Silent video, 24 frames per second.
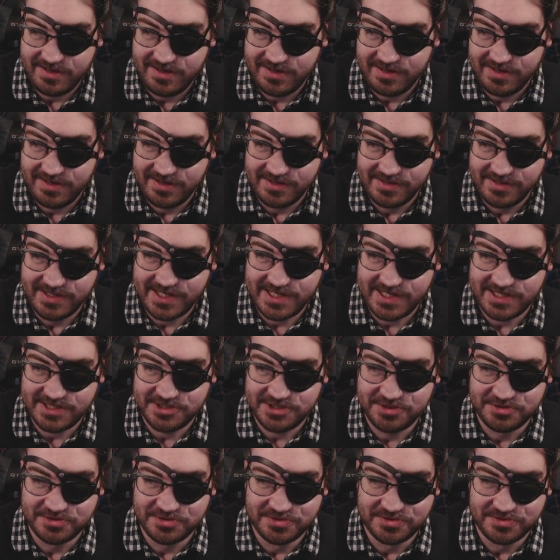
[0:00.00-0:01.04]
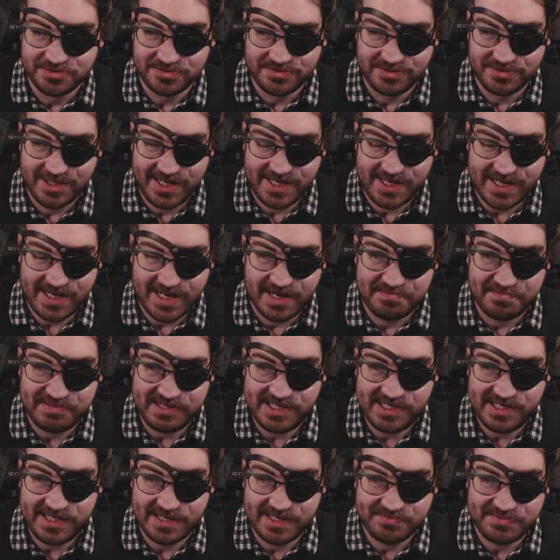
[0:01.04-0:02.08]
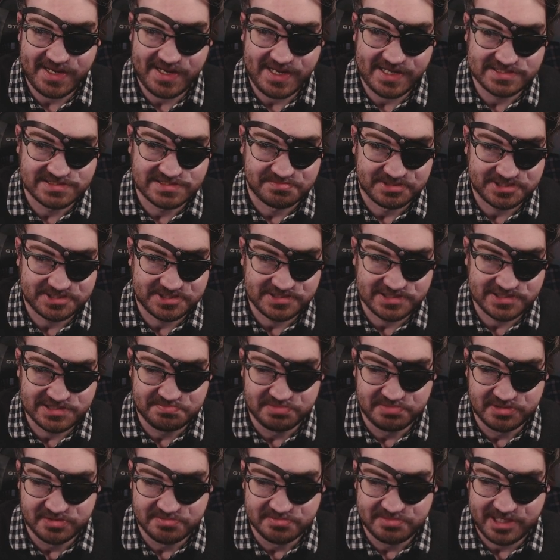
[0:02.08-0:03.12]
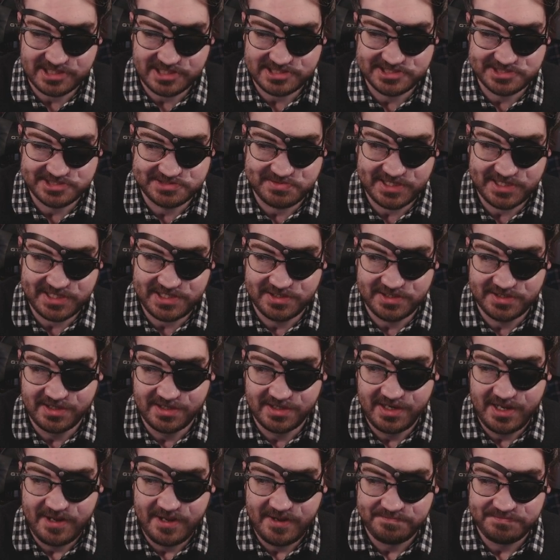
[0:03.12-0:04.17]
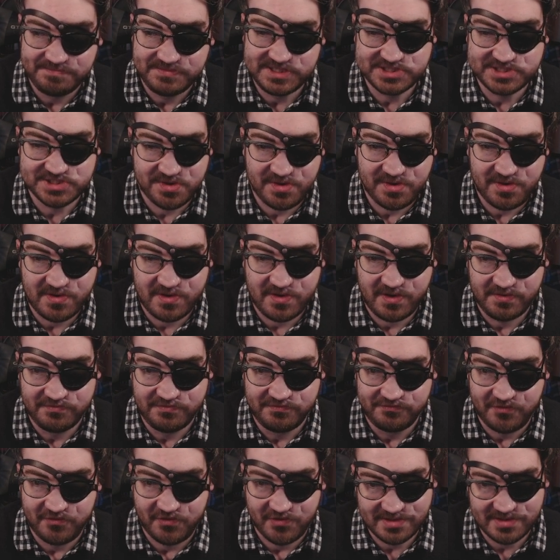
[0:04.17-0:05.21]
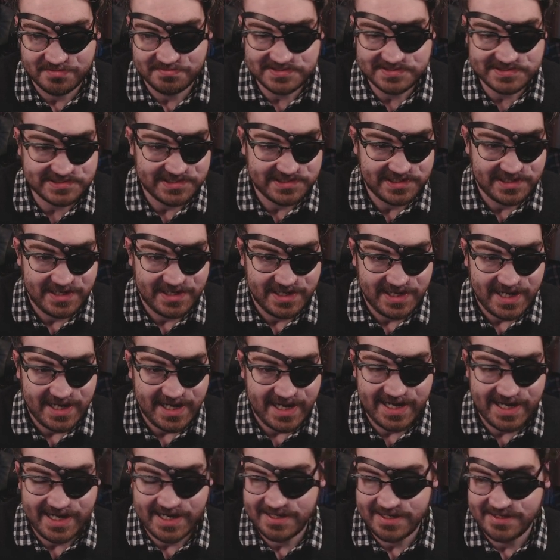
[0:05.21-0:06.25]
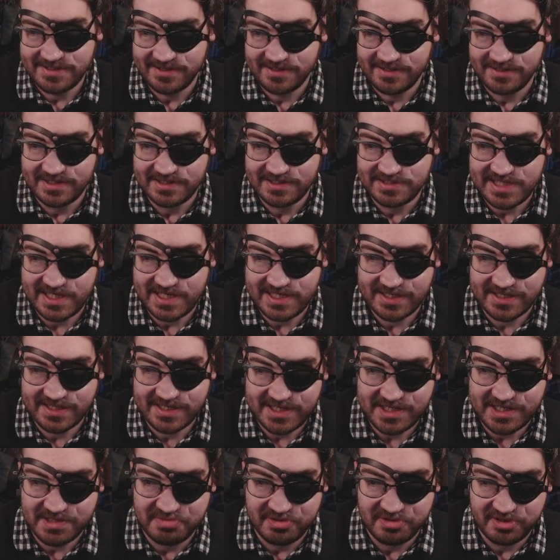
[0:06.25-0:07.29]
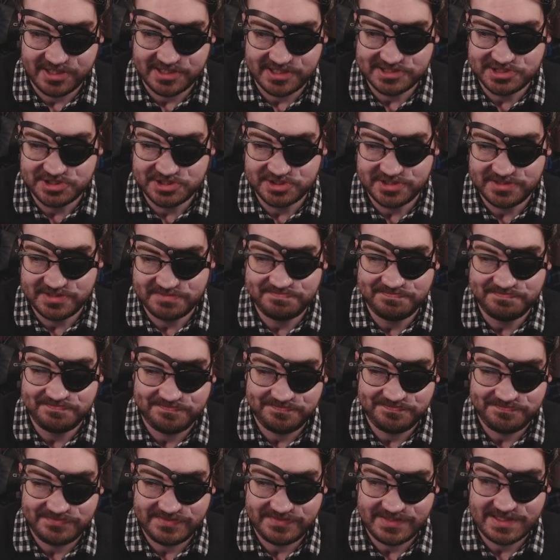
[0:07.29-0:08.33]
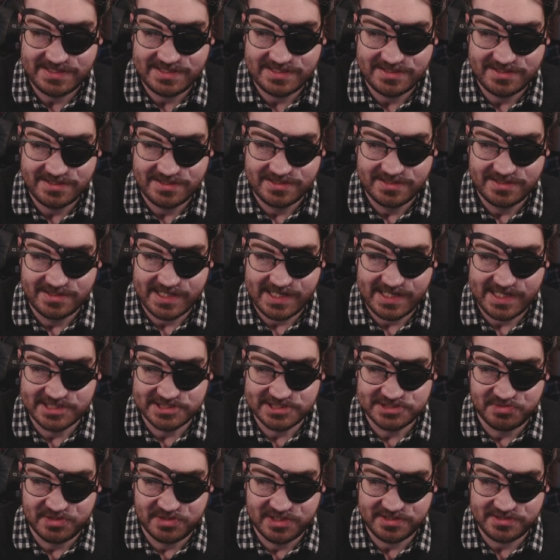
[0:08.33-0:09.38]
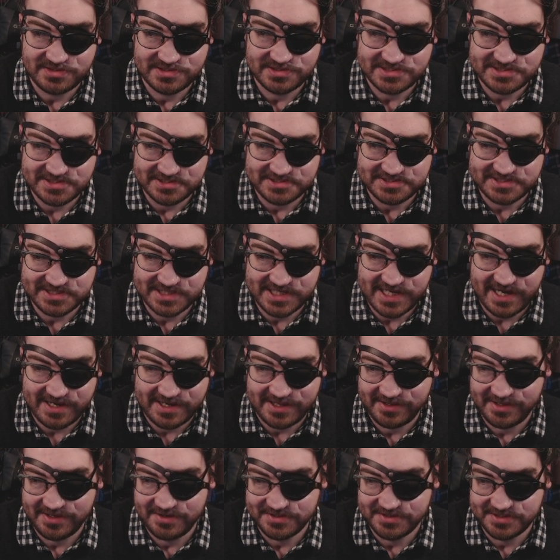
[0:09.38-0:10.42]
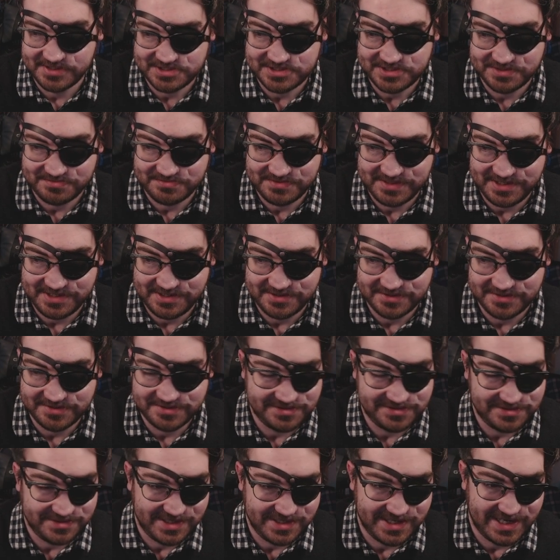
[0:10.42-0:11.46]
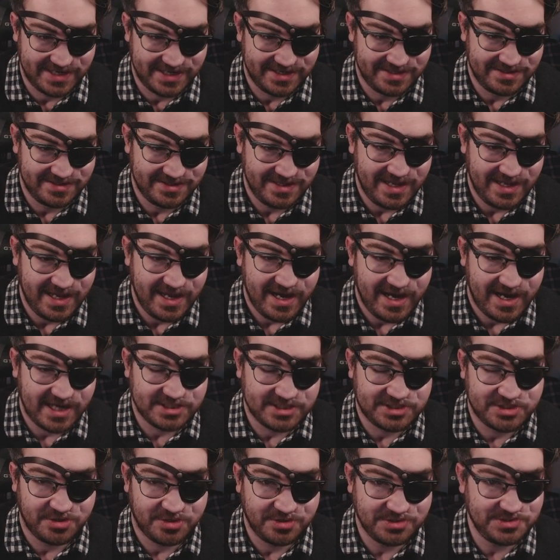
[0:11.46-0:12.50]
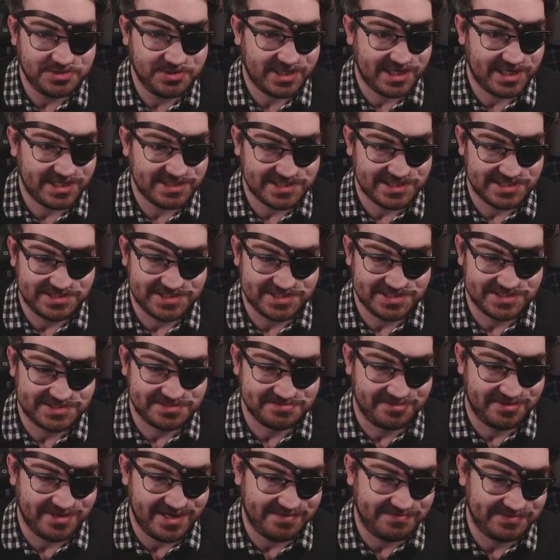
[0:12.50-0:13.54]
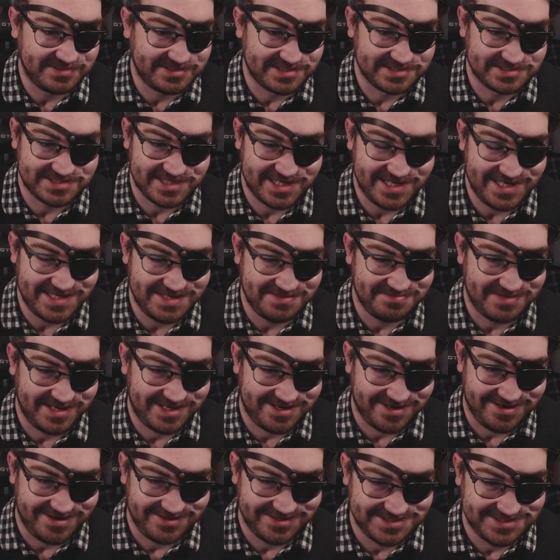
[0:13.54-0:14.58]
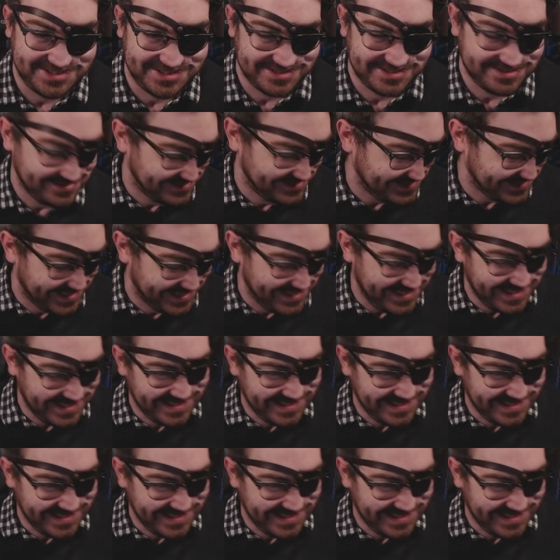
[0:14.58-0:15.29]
they get you, like, a PDF that has a bunch of these blue boxes right here. These are all called forms. And the data that you put into them is what starts to calculate all this shit right here. Yeah. I told you guys I did some graphic design in my college years. Like,